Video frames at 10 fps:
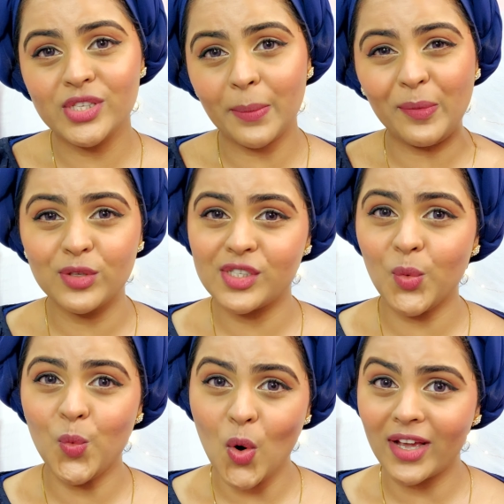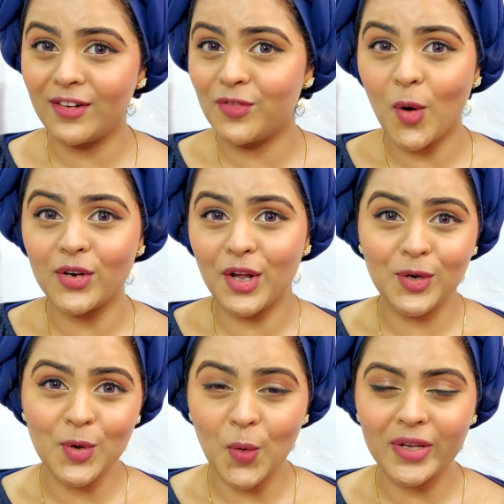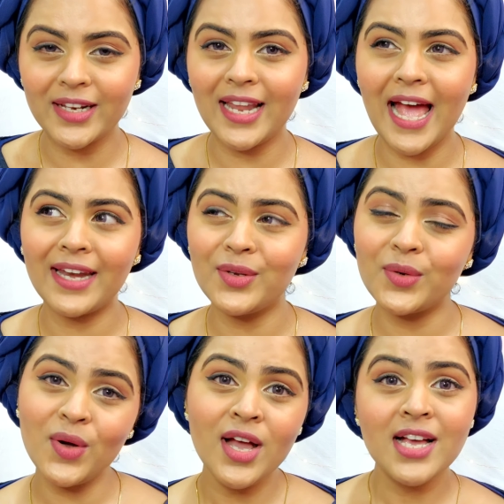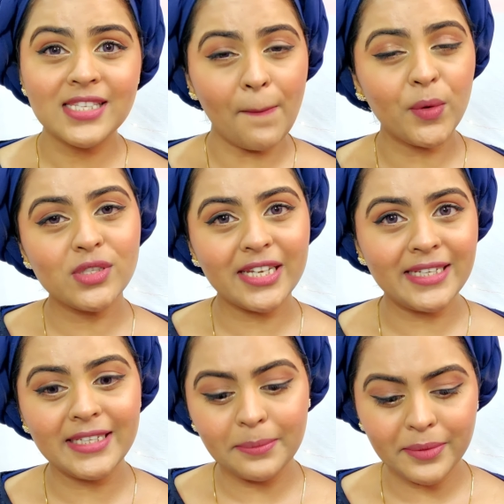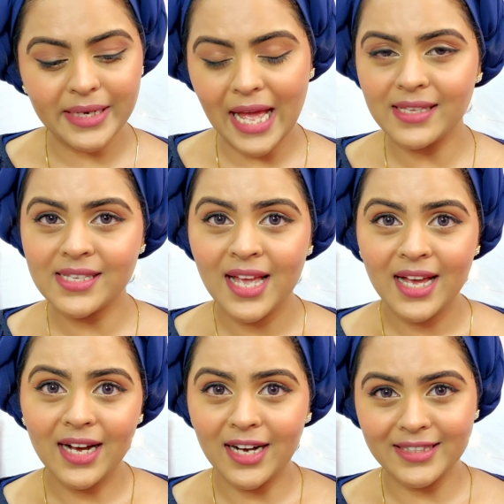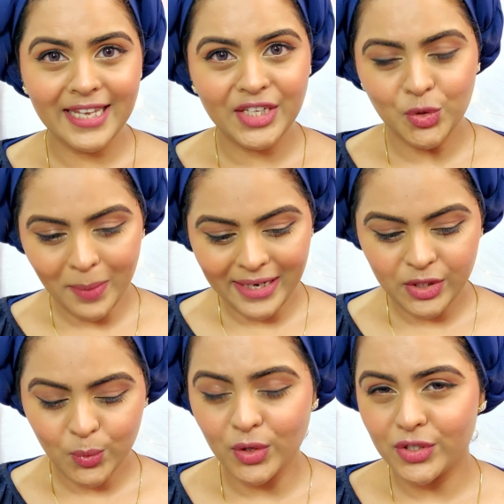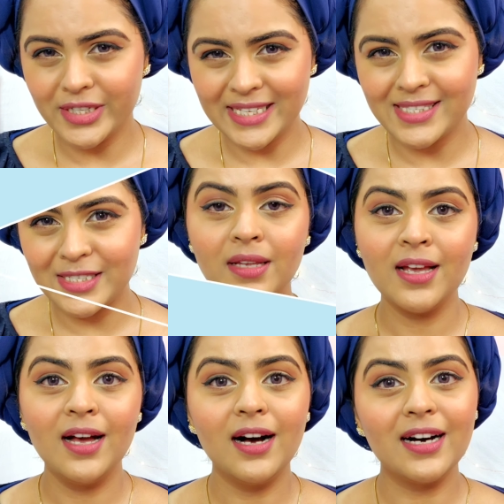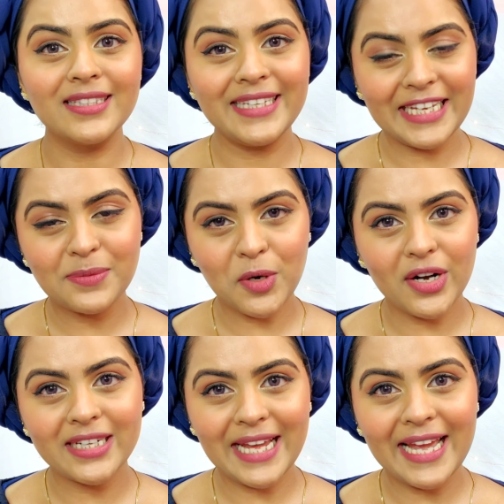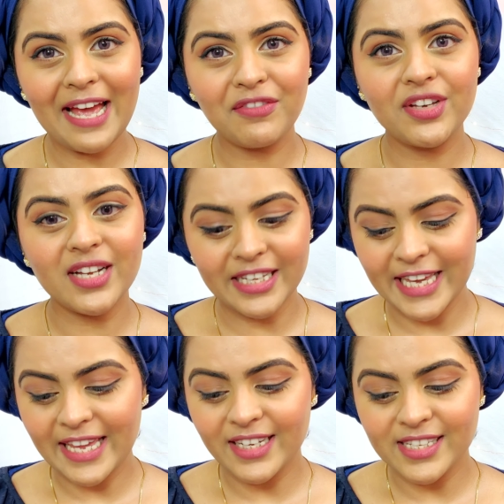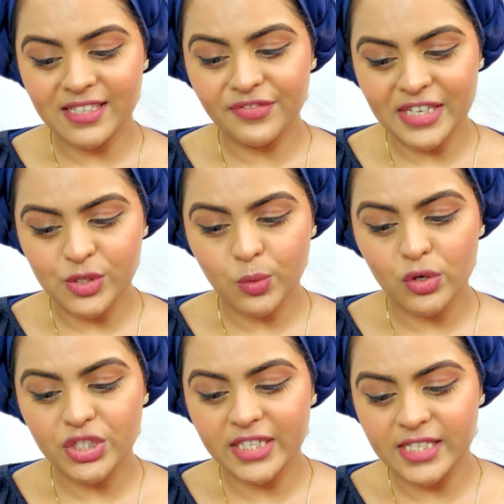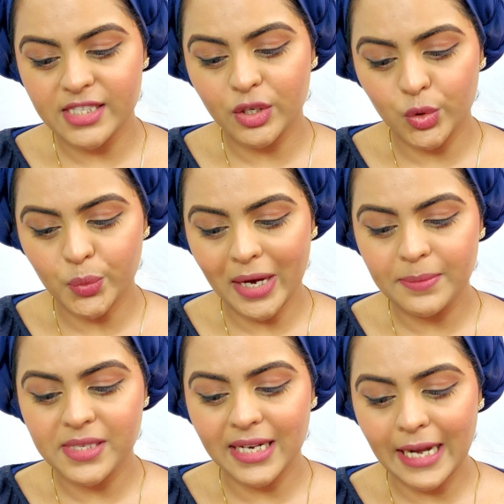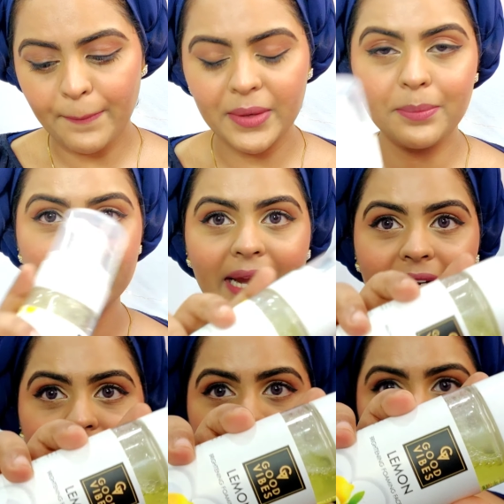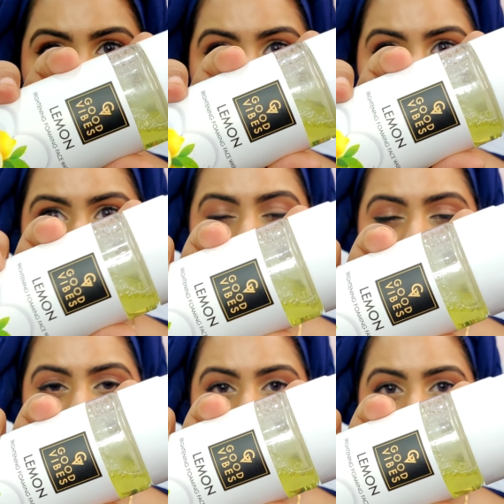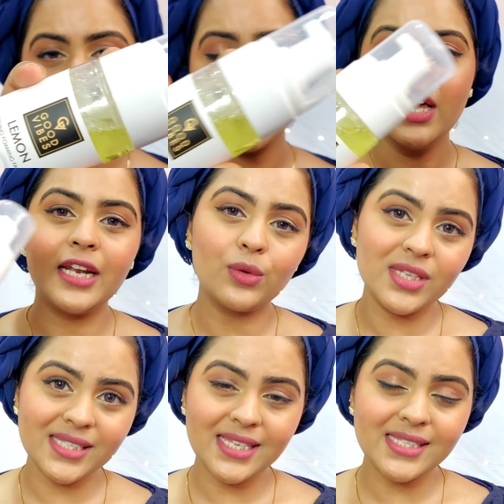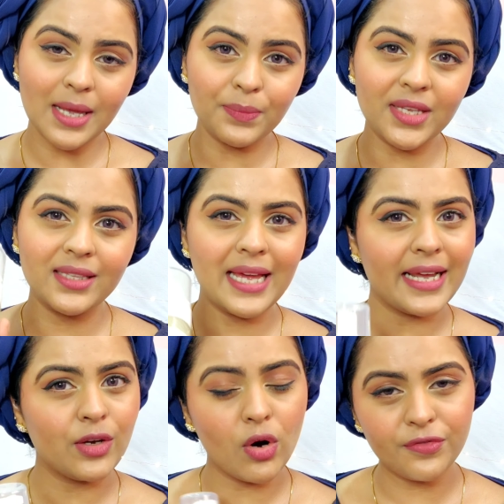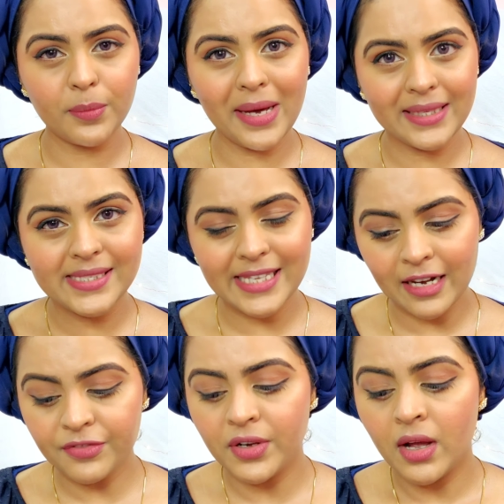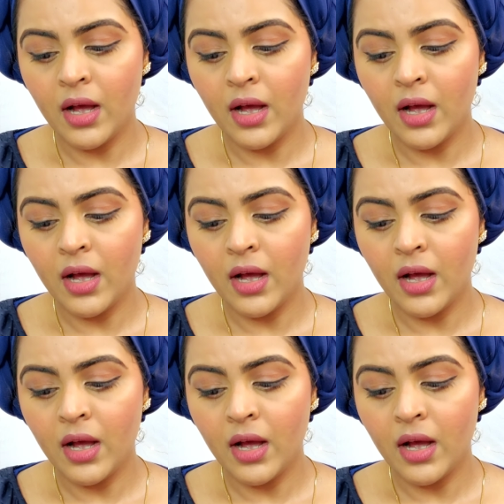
who supports vocal for local and you know supports indian brands uh, then you might want to test this brand uh, the next product i have here again is a face wash it is the good vibes lemon brightening foaming face wash now this is something that i got for myself